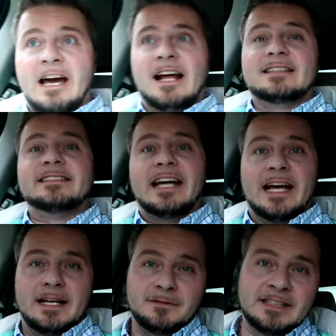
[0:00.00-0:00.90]
Shout out to
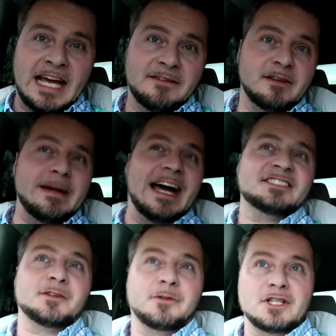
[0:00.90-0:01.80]
Dave. Dave, the
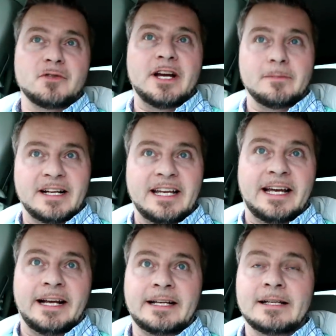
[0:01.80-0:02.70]
master refrigerator
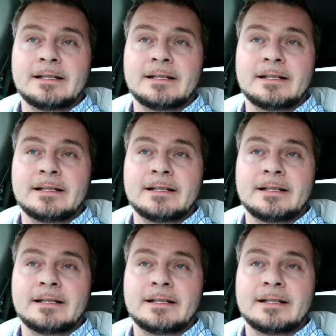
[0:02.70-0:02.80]
mechanic.